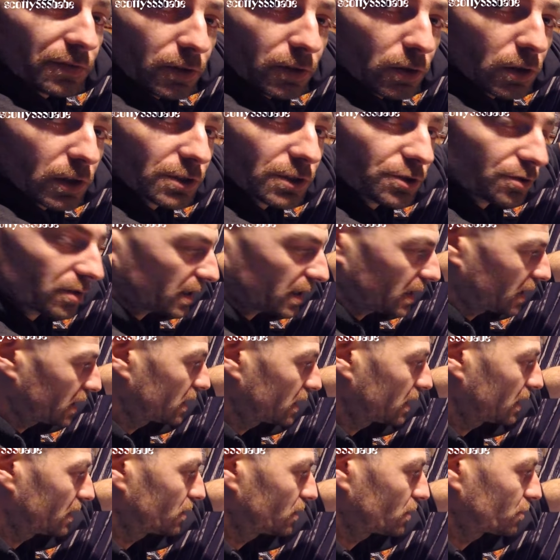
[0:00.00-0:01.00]
the floor tray
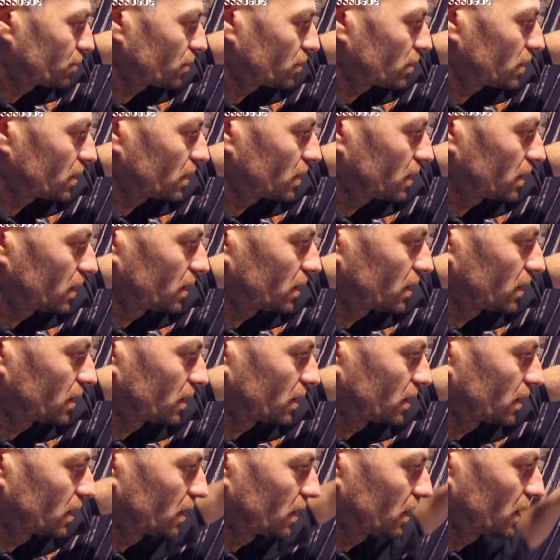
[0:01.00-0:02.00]
in the truck,
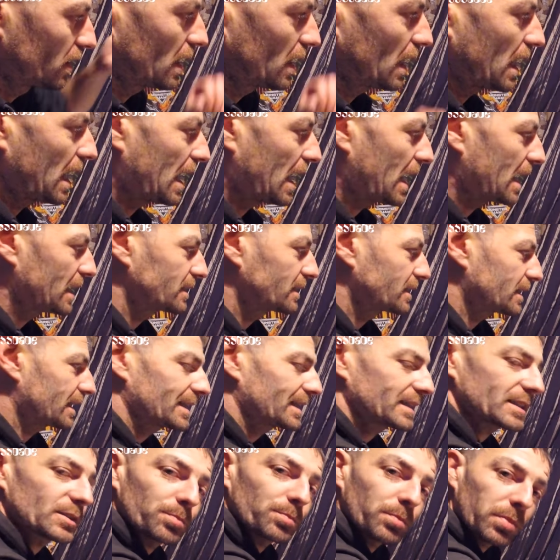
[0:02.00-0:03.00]
and
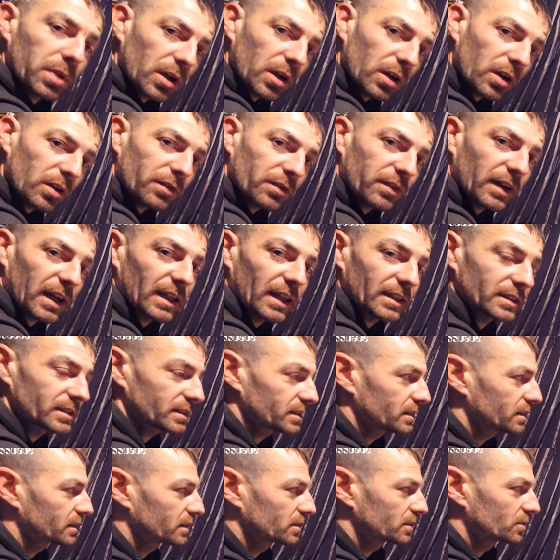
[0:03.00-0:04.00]
it's
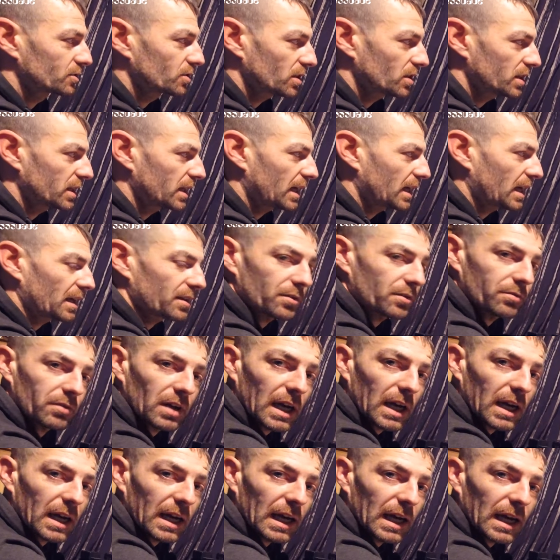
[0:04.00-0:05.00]
perfect. So you get the
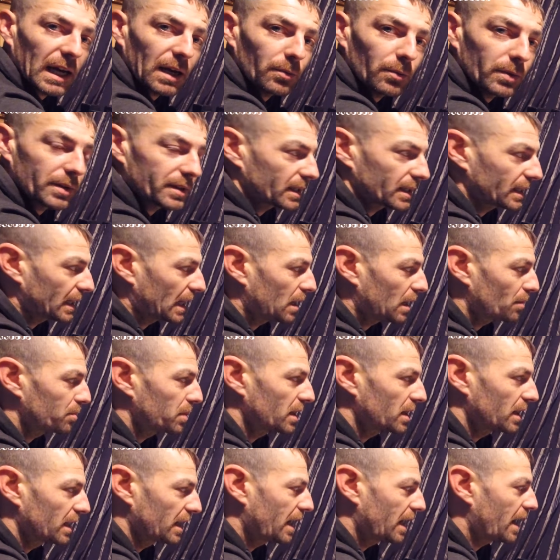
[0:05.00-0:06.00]
right height with a
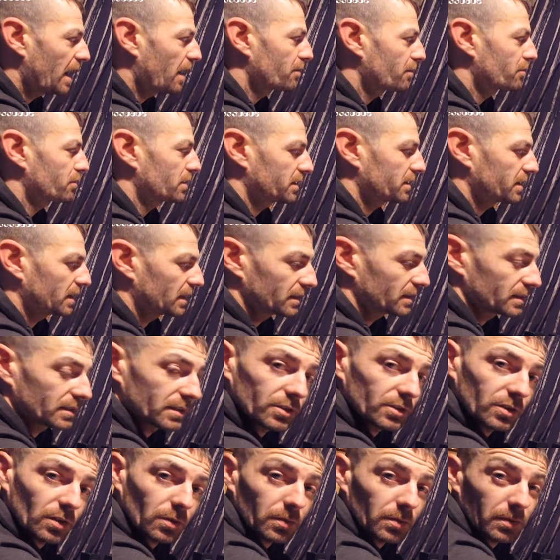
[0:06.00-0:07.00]
cab, everything.
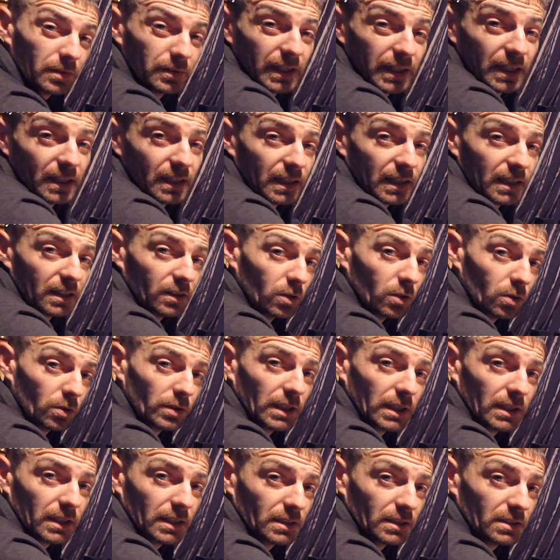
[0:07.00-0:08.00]
So really,
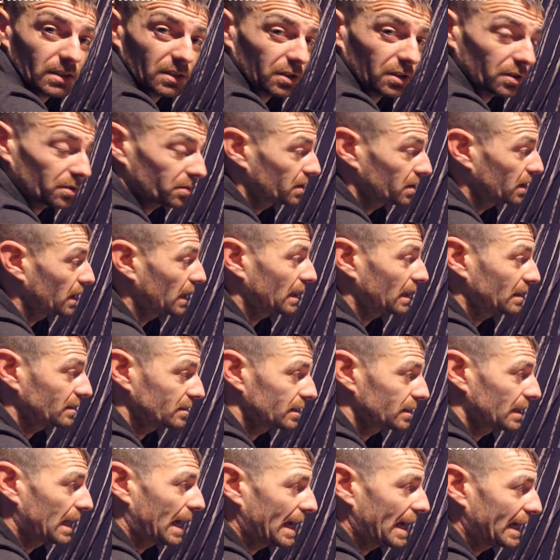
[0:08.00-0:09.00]
all you need to do
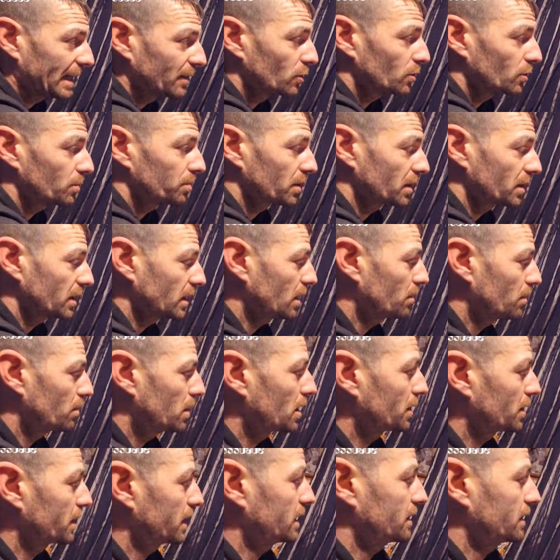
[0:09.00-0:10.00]
is line up your
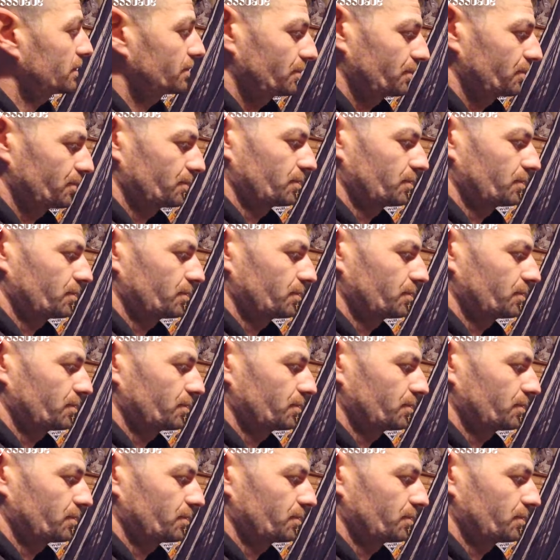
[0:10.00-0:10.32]
bonnet.